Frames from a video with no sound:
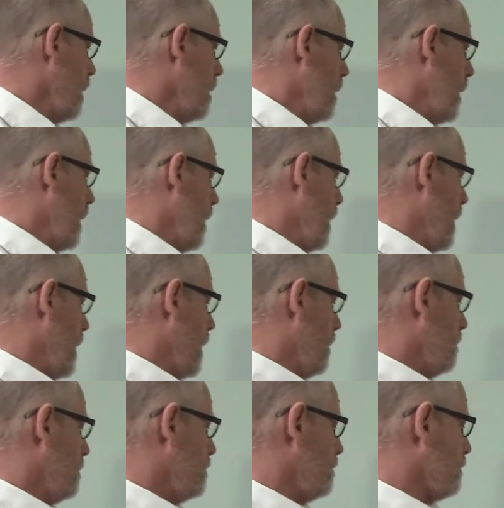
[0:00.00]
Then uh,
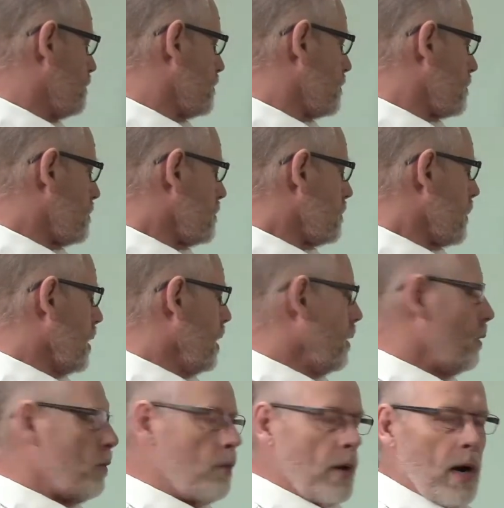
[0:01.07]

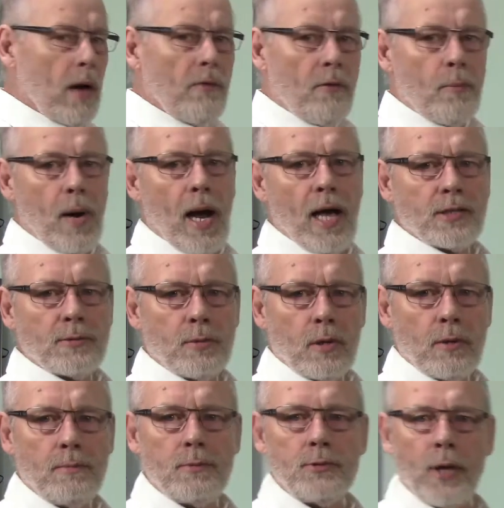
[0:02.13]
whenever
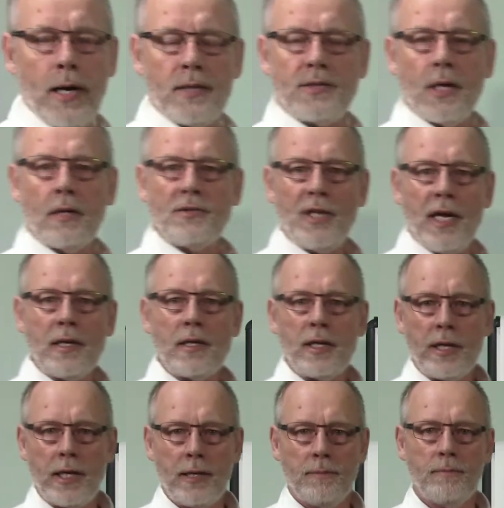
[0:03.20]
possible, try to sell day
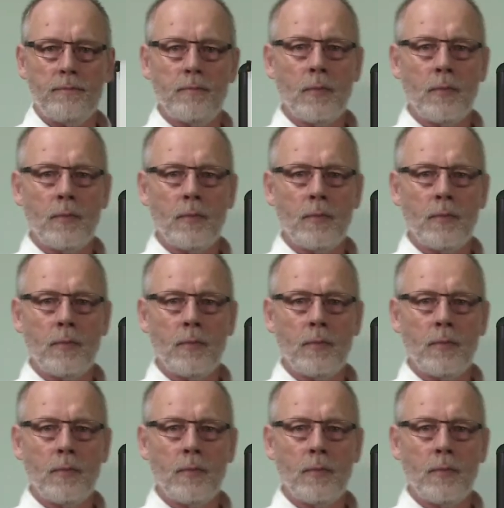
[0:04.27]
cleaning.